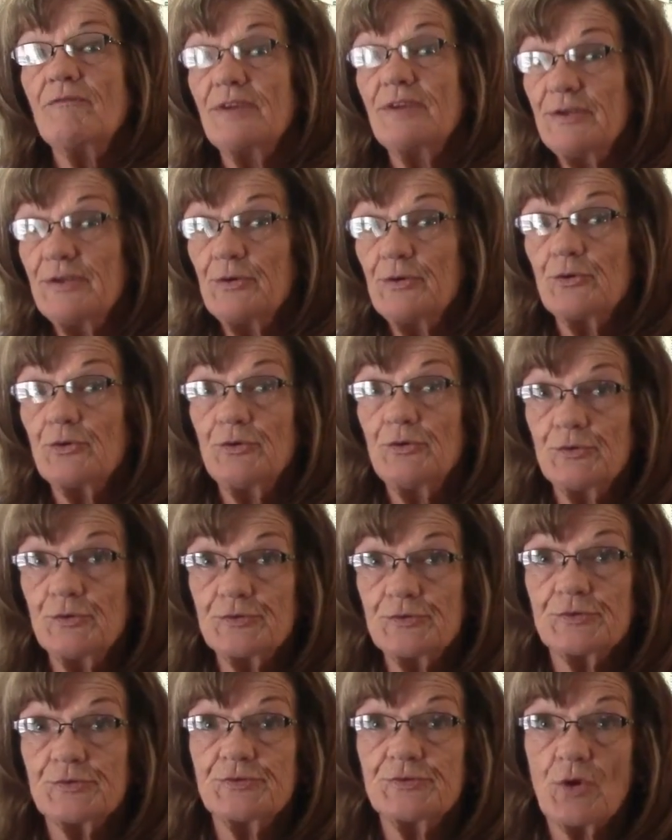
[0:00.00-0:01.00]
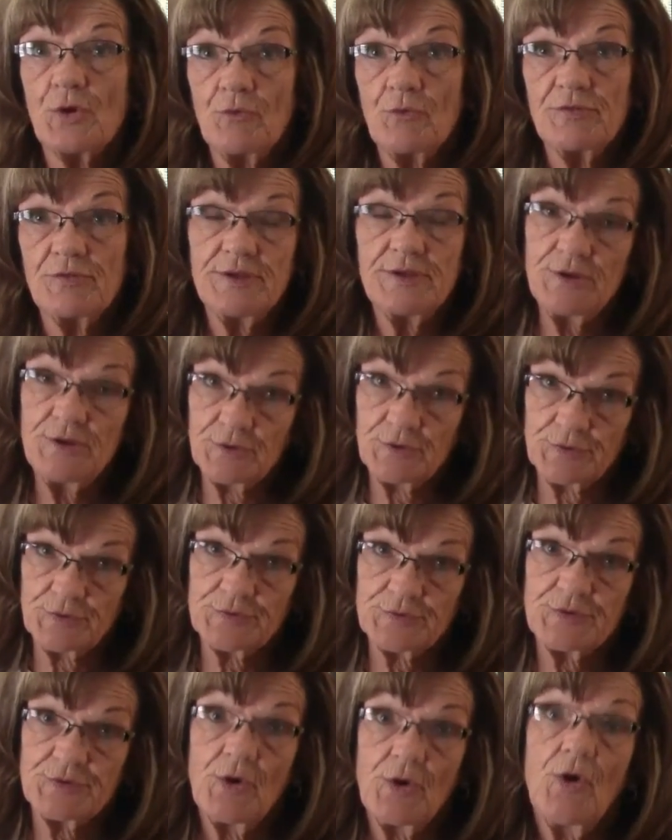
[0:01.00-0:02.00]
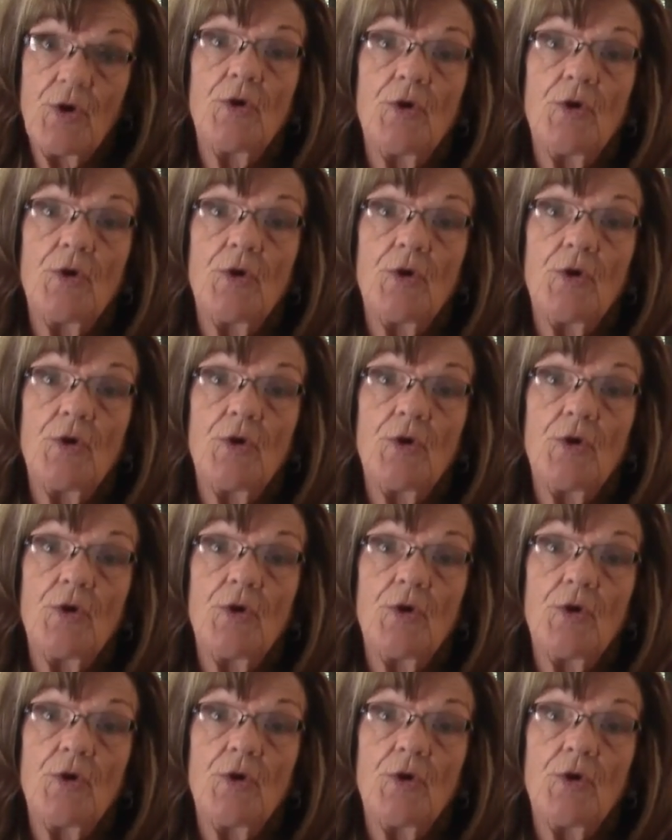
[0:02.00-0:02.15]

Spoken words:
video users over the years